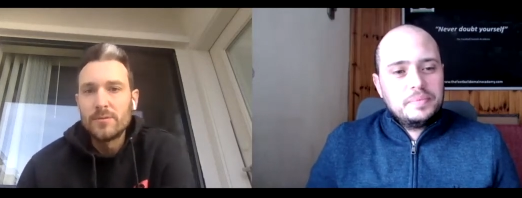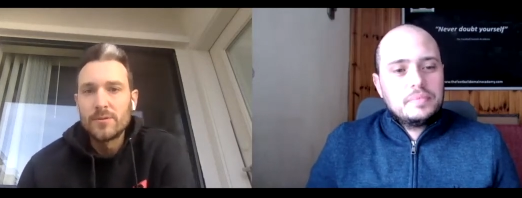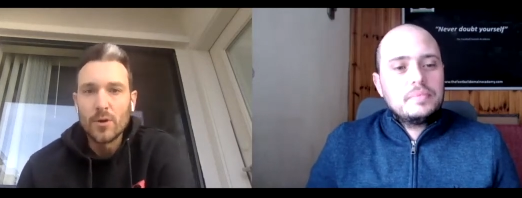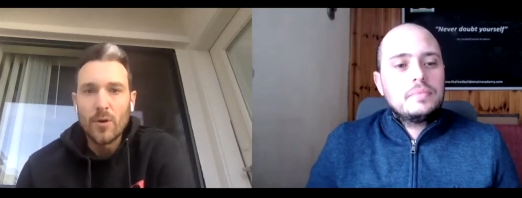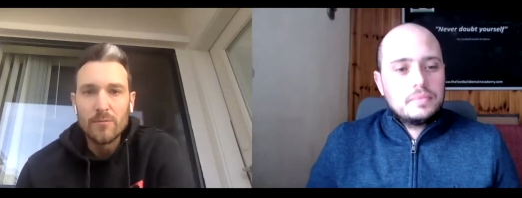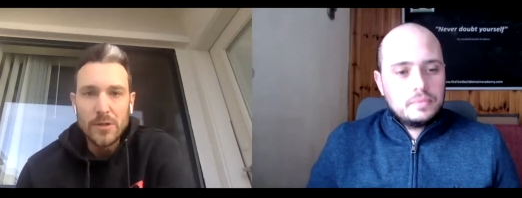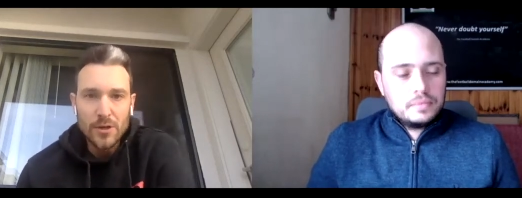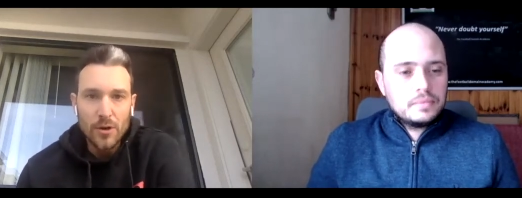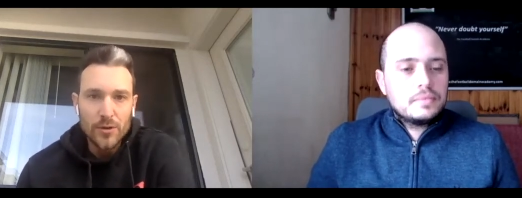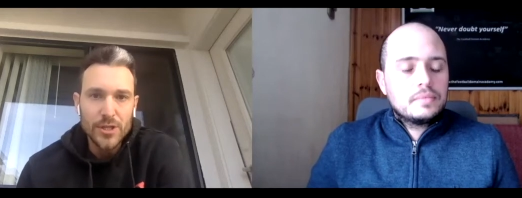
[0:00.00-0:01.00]
Speaker 1: So I was
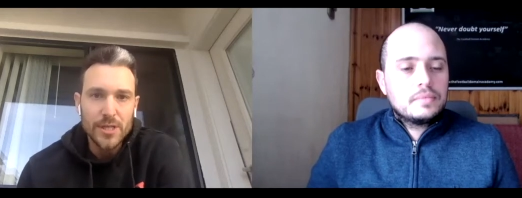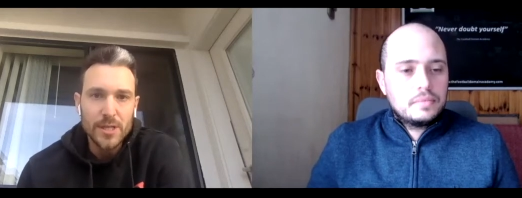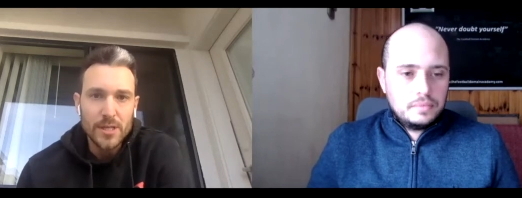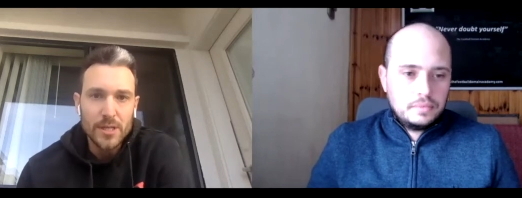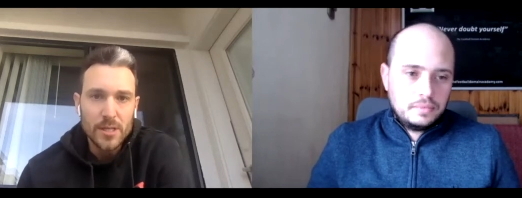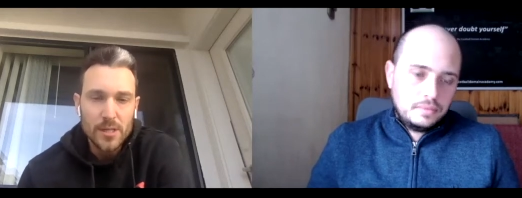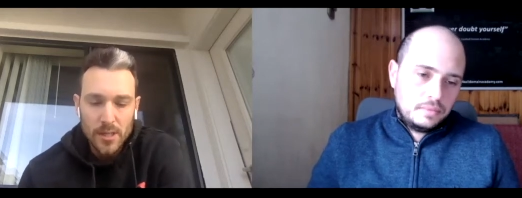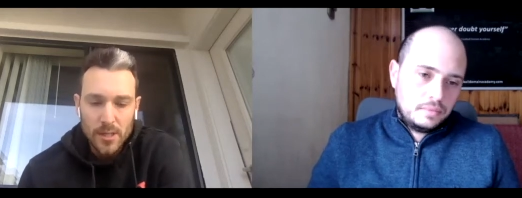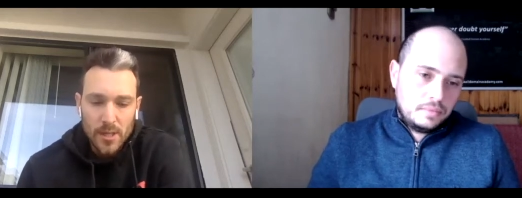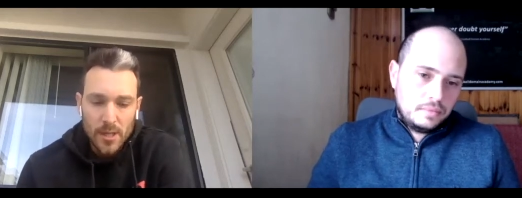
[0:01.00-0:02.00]
coaching
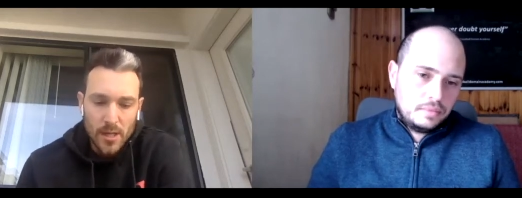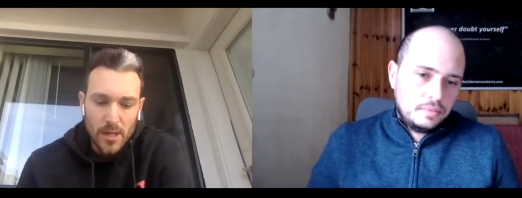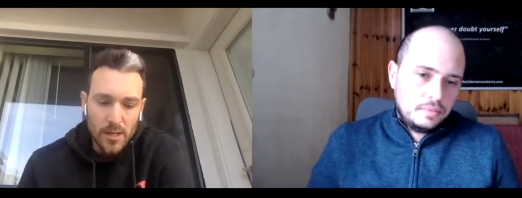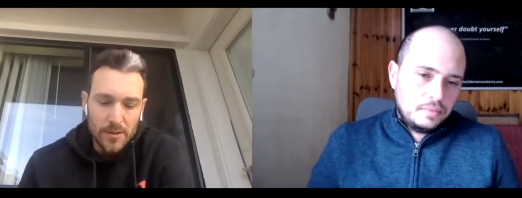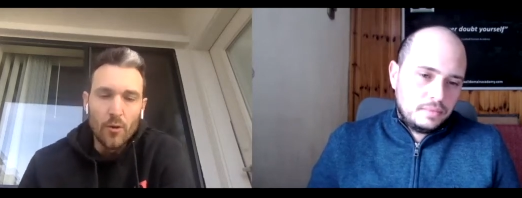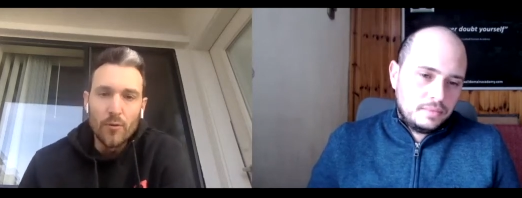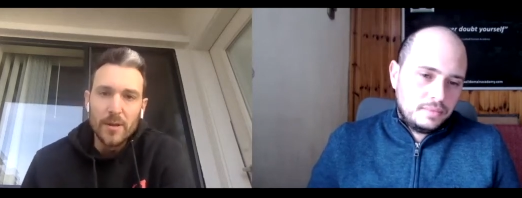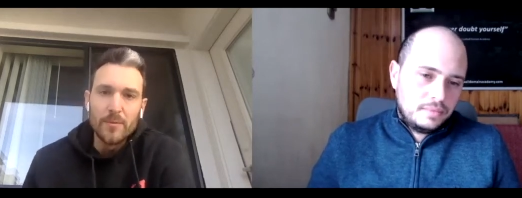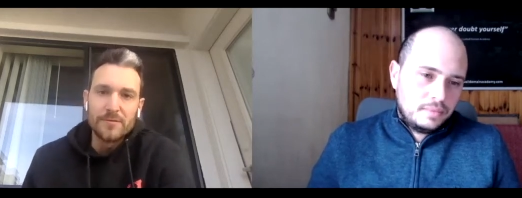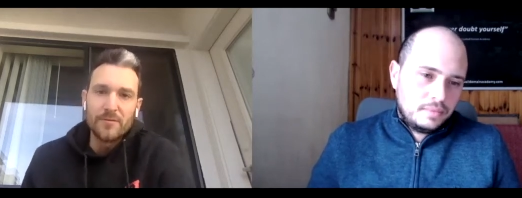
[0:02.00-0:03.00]
uh, the
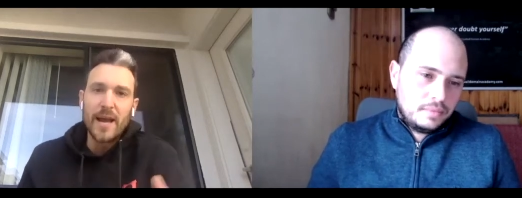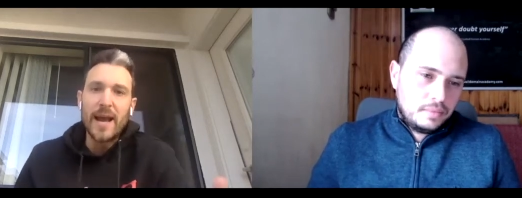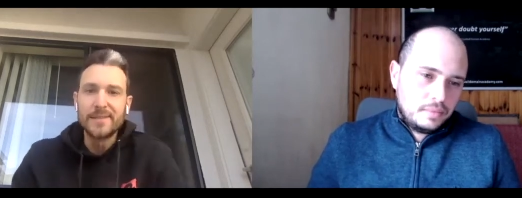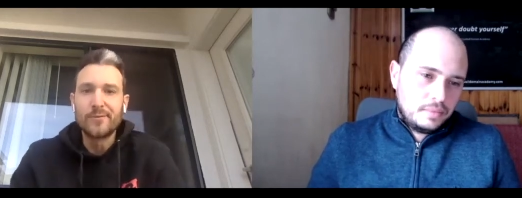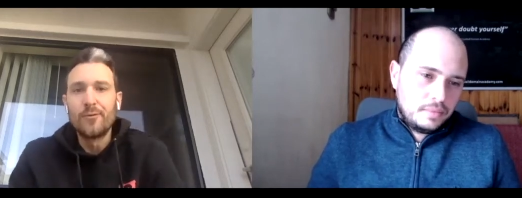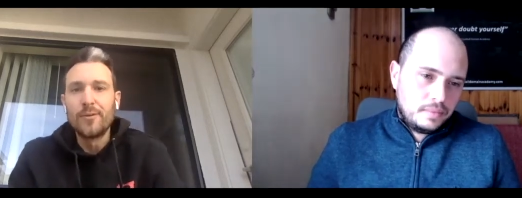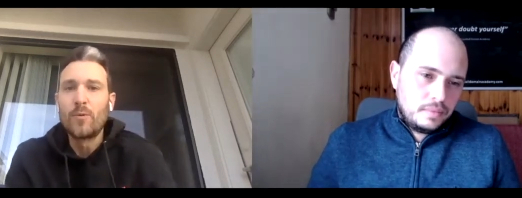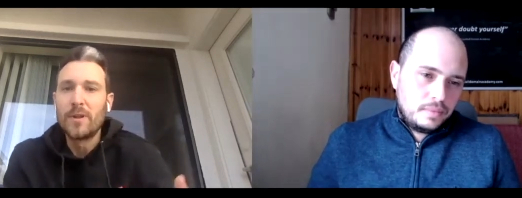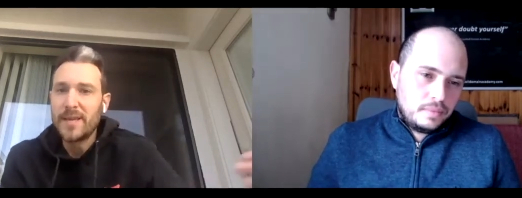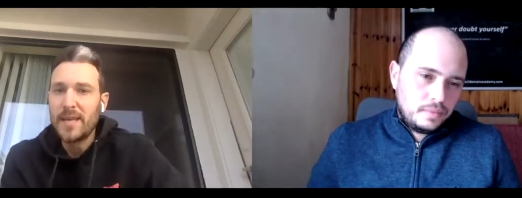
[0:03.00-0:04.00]
goalkeepers for the high school, and then
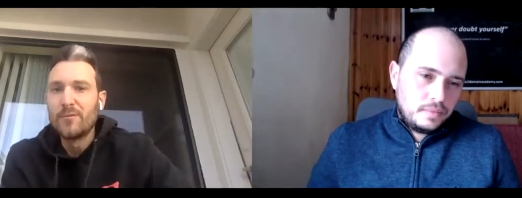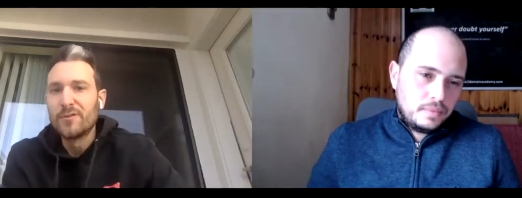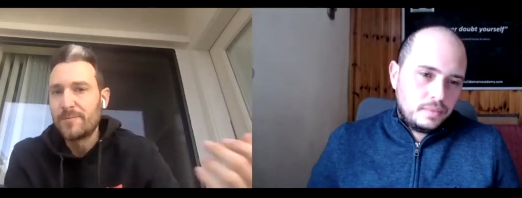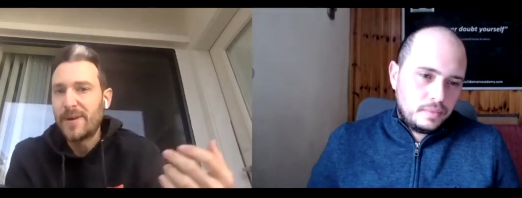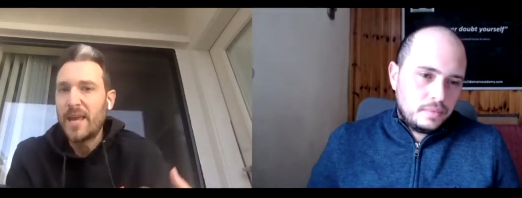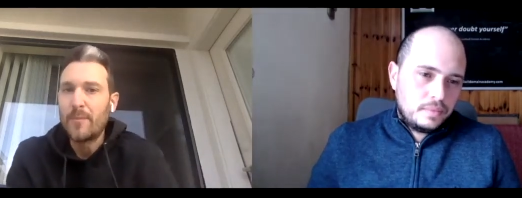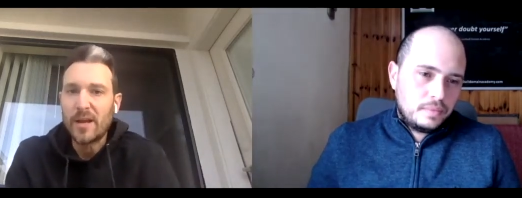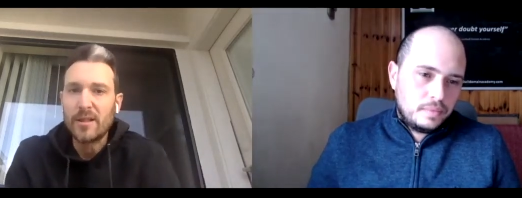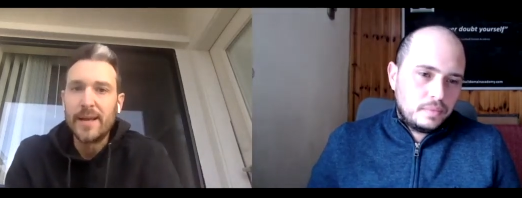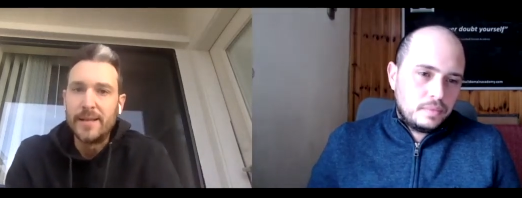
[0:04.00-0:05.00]
one of the keepers became
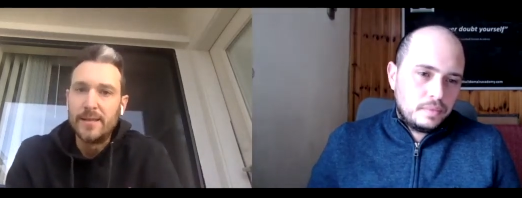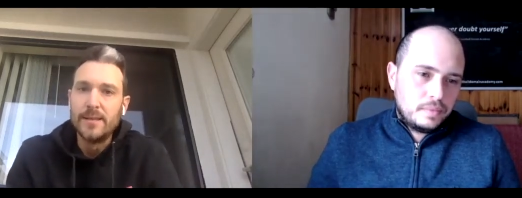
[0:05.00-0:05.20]
my client.